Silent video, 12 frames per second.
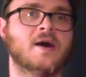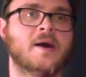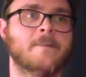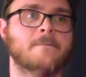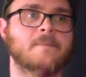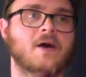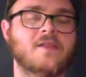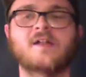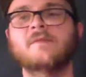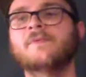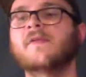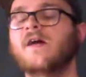a
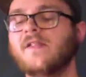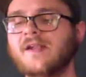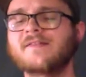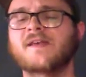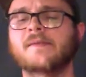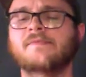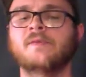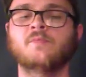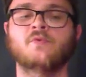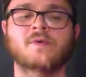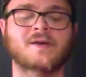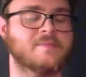lot of times
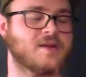people will come